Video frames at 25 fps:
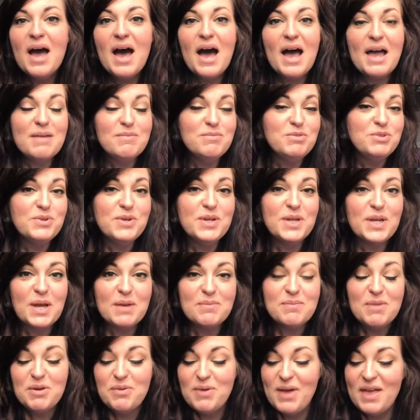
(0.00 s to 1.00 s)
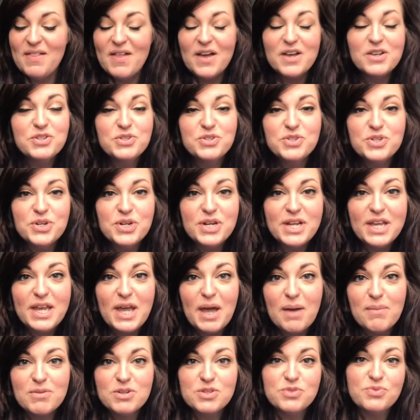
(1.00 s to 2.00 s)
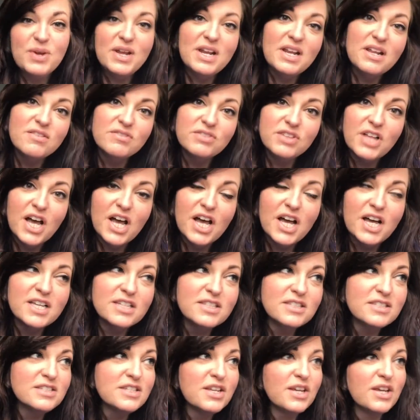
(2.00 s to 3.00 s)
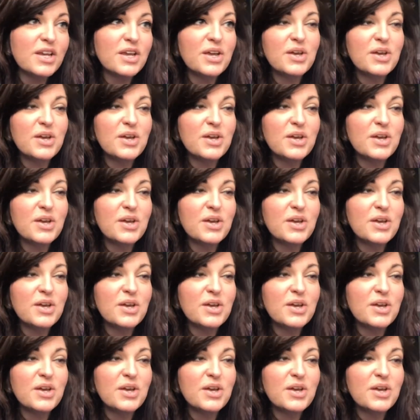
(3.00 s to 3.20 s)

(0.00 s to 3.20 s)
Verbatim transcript: I'm doing on my weight loss journey, how much weight I've lost,